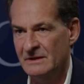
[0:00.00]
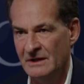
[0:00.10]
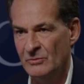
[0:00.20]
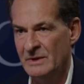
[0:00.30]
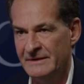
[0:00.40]

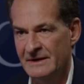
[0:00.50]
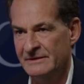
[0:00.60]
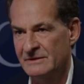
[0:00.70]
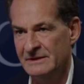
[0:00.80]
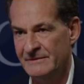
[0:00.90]
global
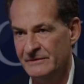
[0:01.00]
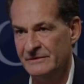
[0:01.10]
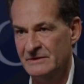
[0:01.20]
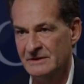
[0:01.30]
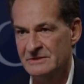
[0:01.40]
industrial
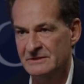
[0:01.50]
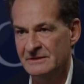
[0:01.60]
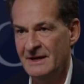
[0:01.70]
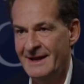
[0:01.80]
infrastructure,